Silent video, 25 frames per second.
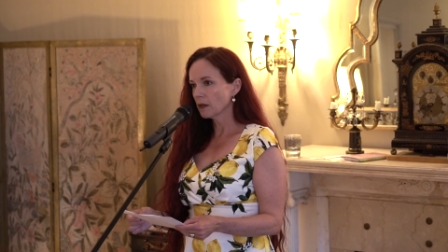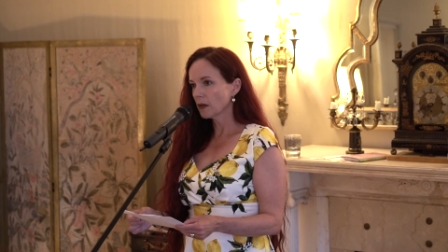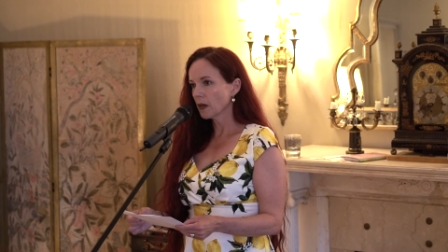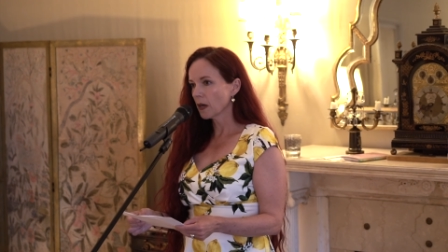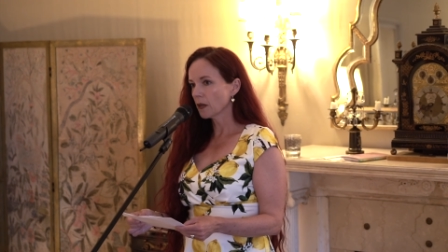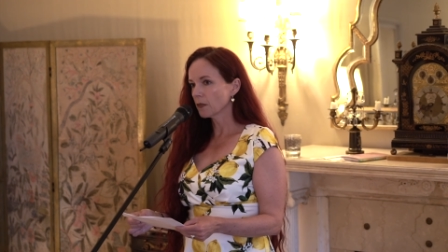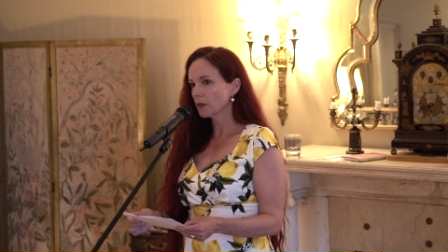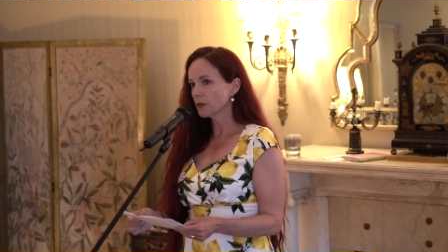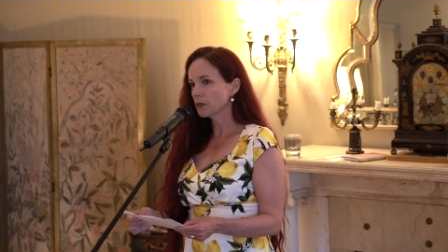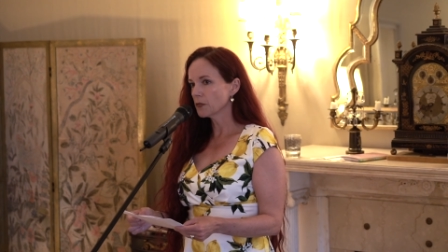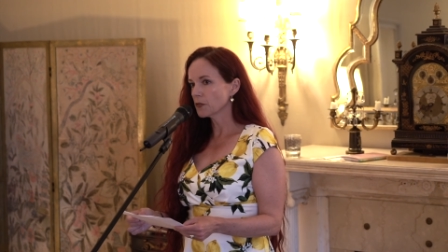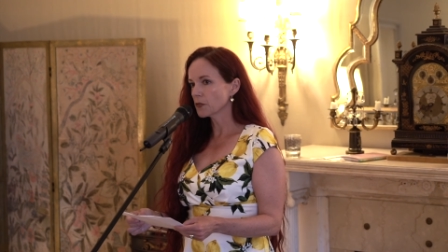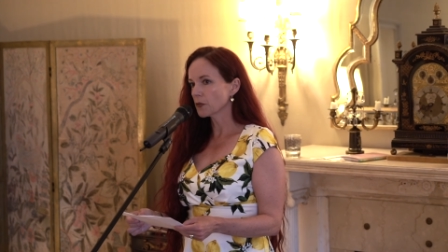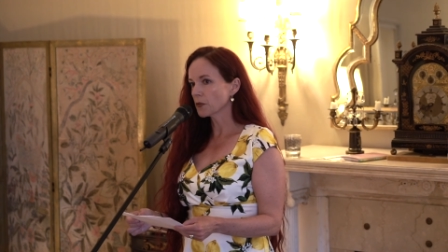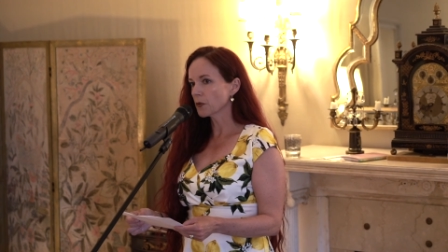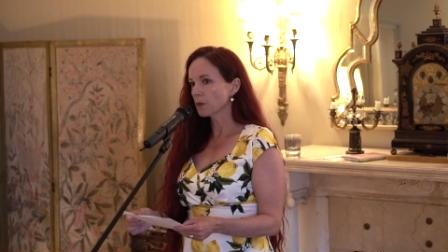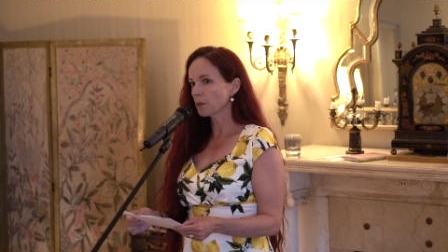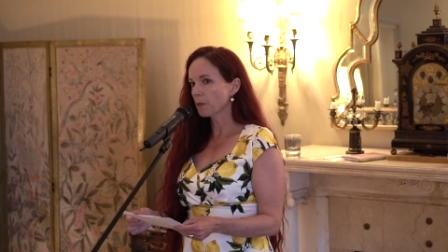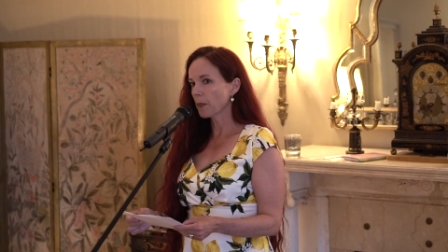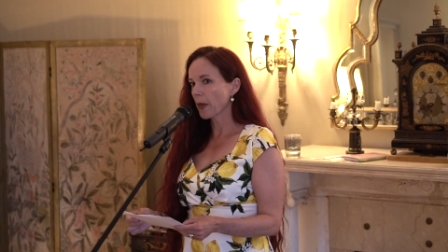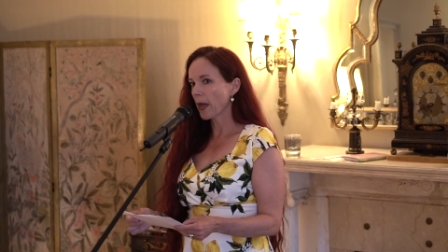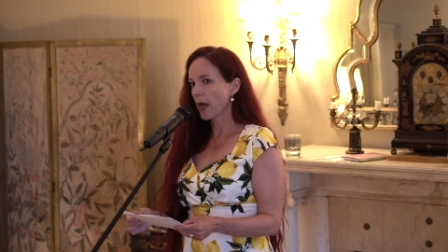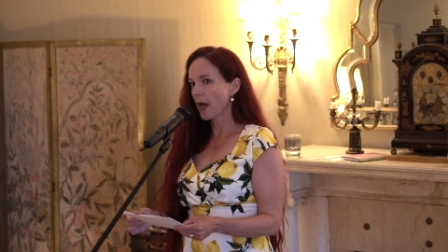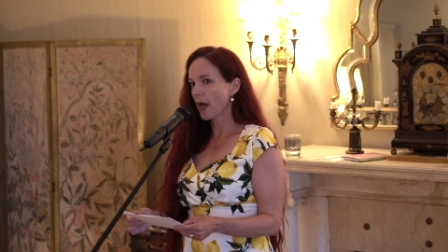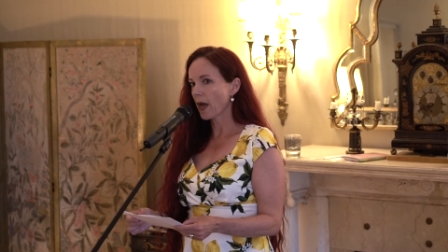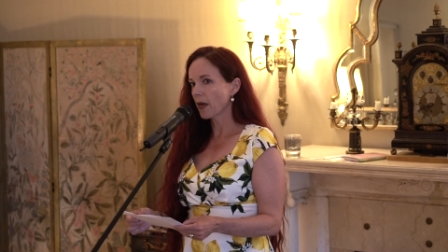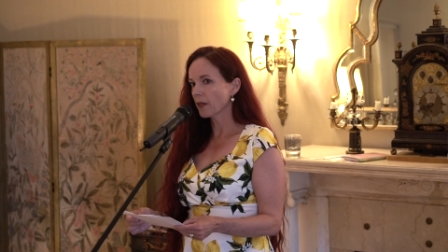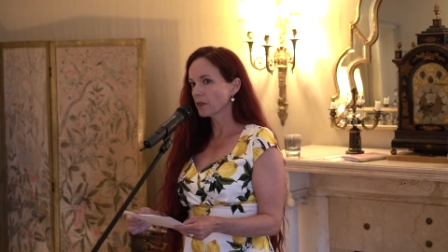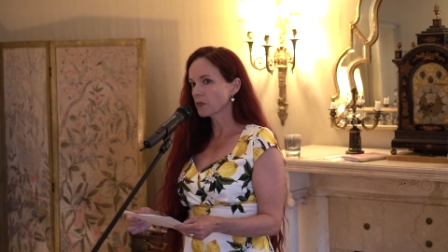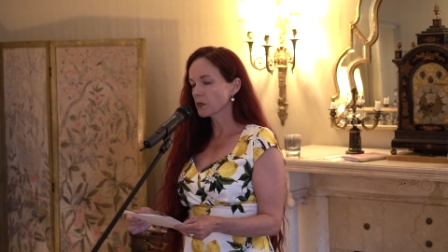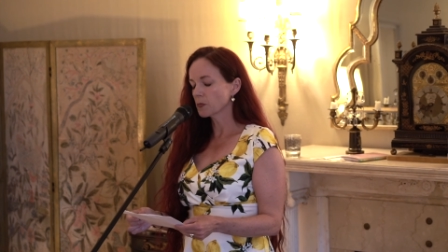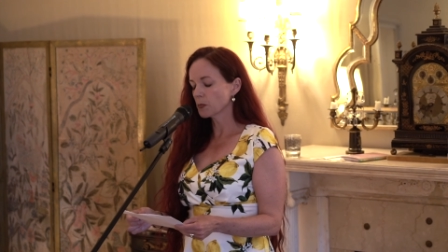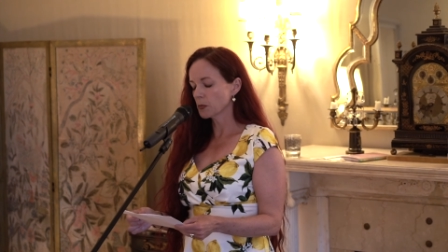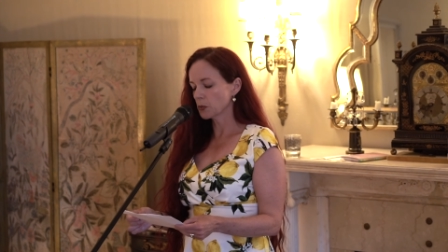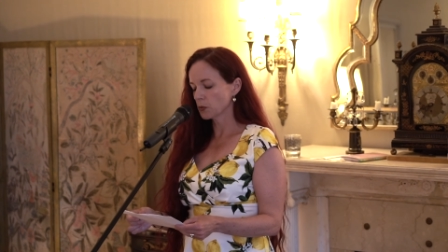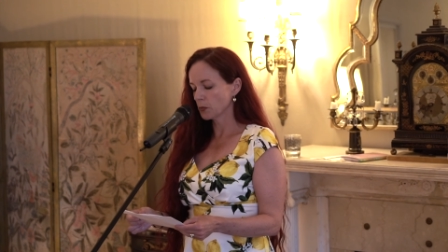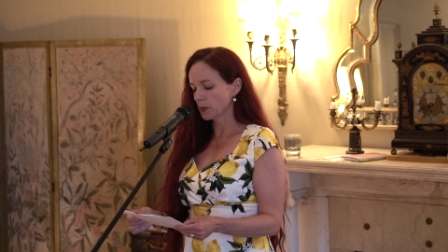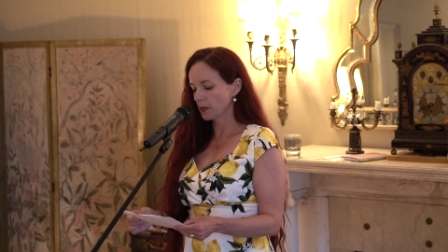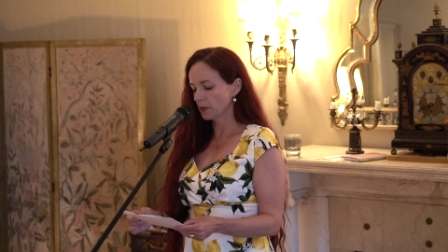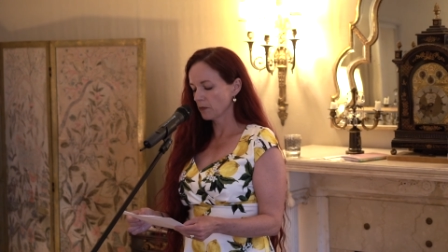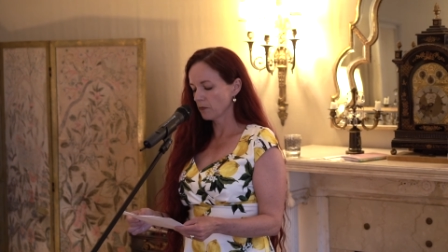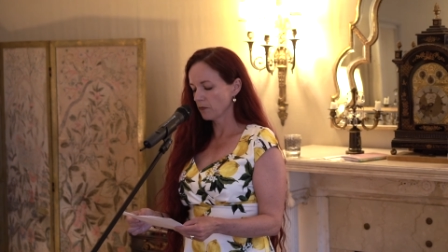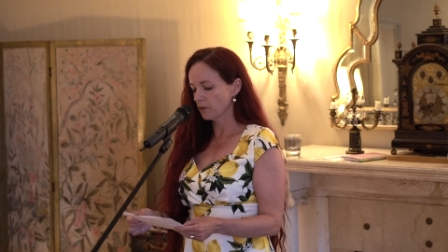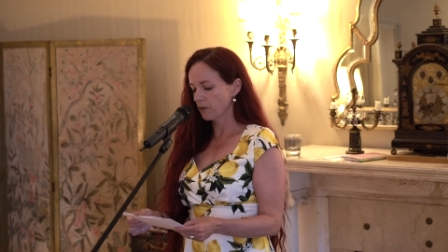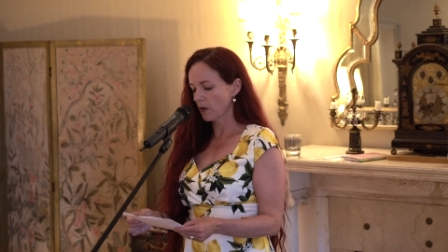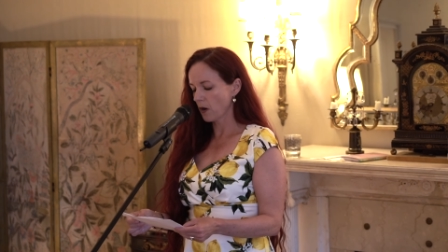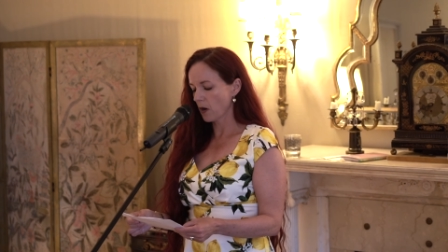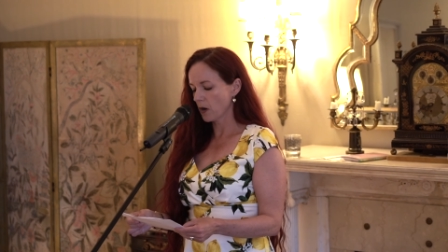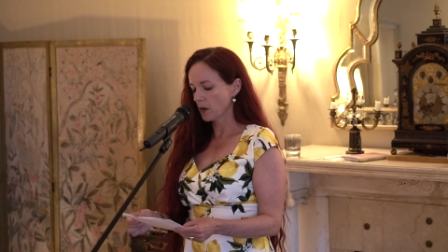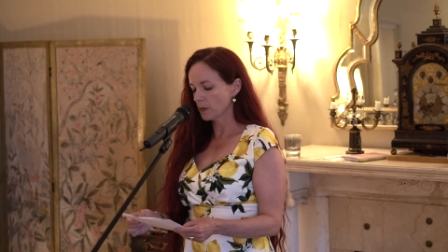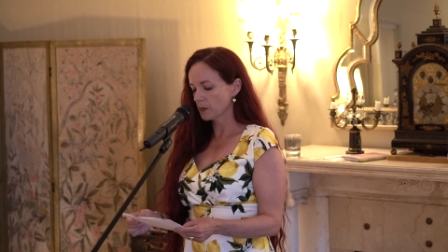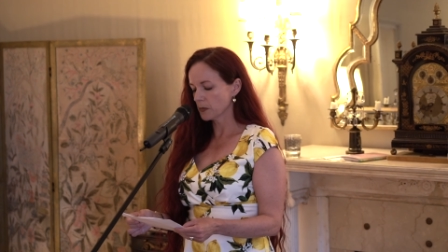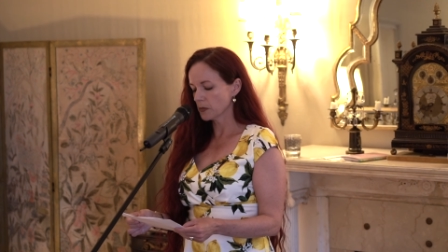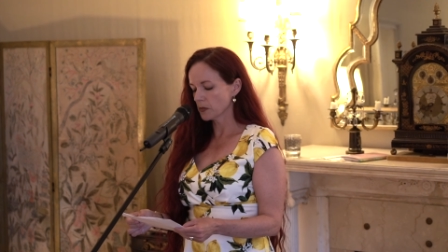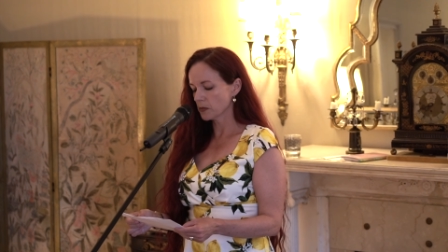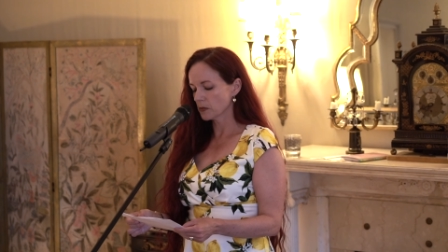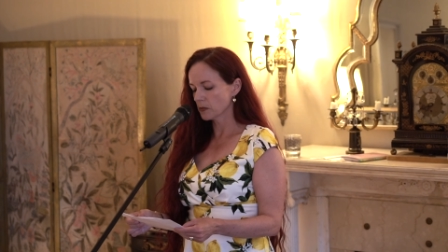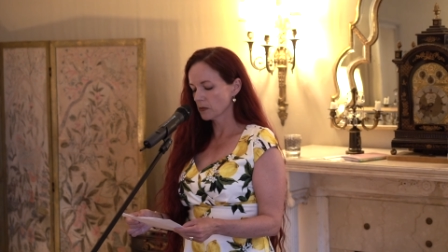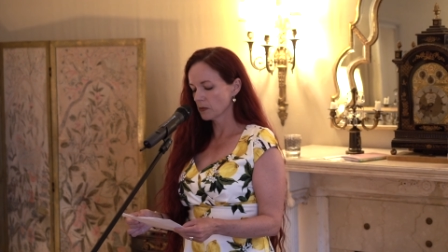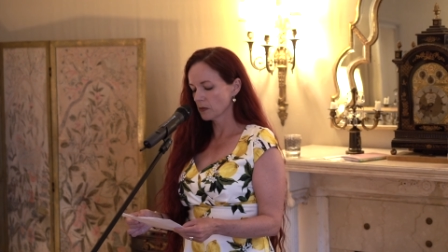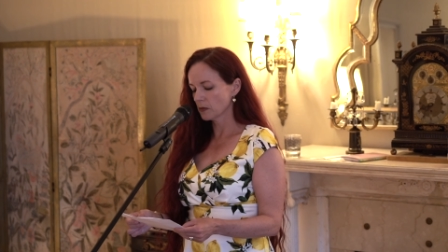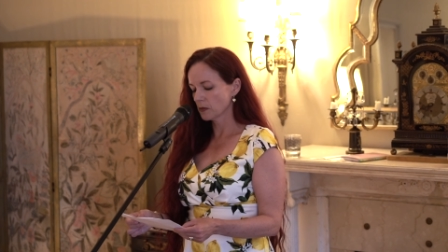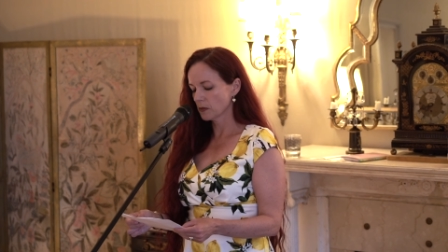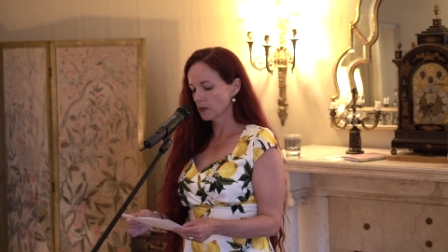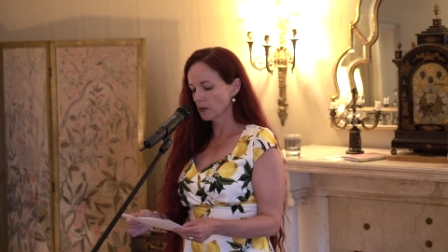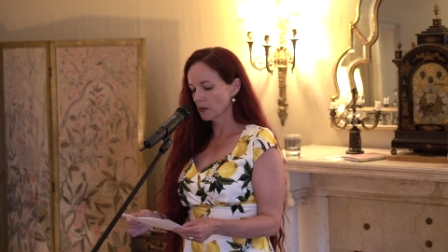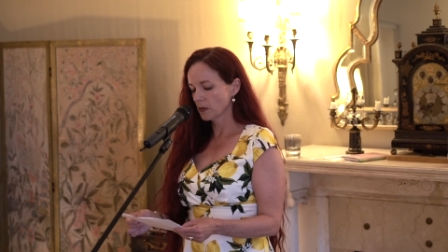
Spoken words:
on the dirt paths between farms,